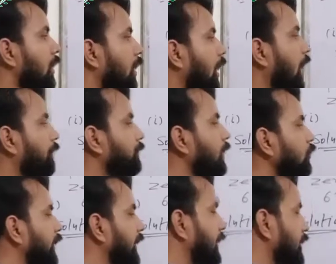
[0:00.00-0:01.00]
After
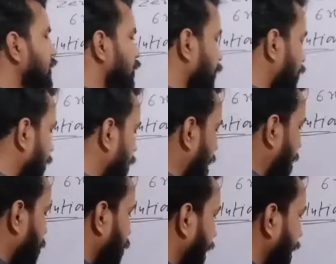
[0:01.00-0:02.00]
doing this, we will have to
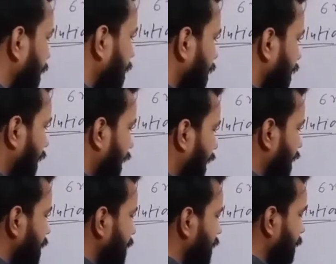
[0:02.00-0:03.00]
write
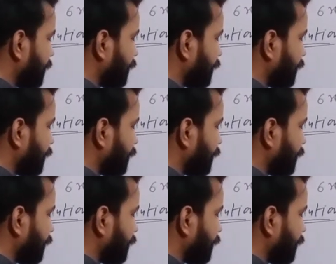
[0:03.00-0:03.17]
hence